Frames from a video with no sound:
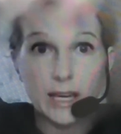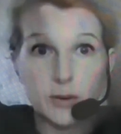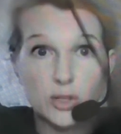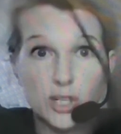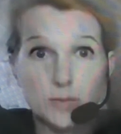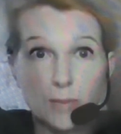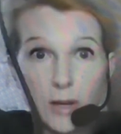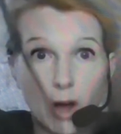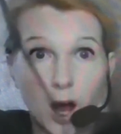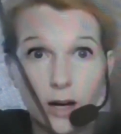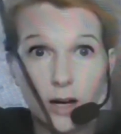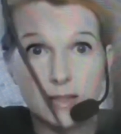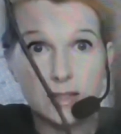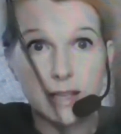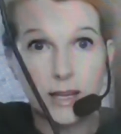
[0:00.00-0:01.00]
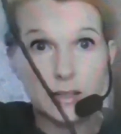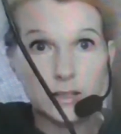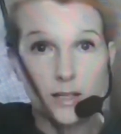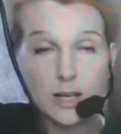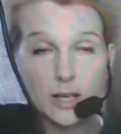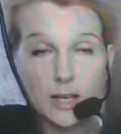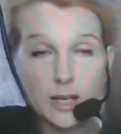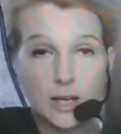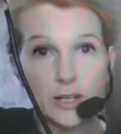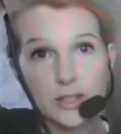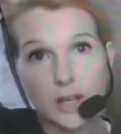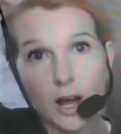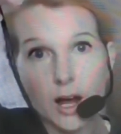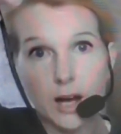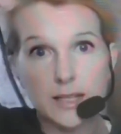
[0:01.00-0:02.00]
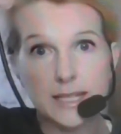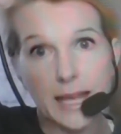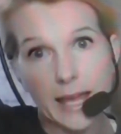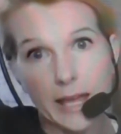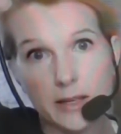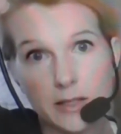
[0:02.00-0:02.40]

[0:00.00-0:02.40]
It would just be aux send to aux in.